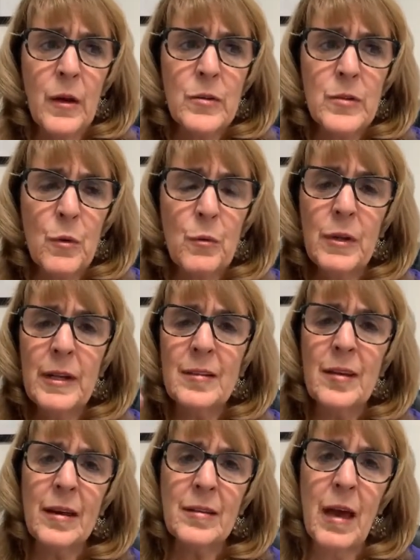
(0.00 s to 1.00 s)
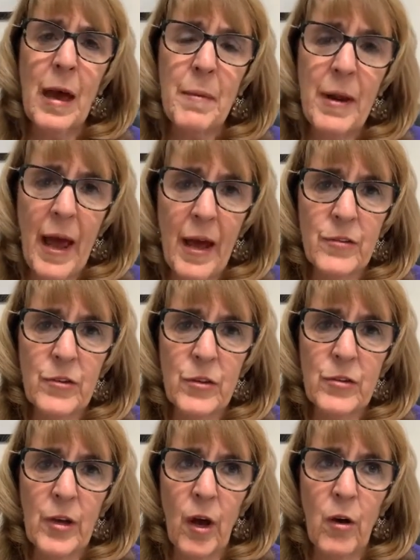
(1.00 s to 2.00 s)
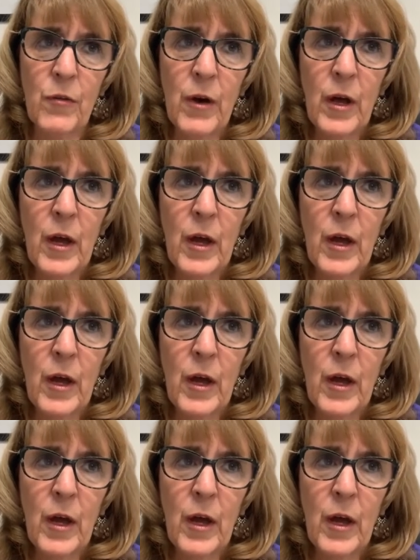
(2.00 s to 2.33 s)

So really take time and ask yourself,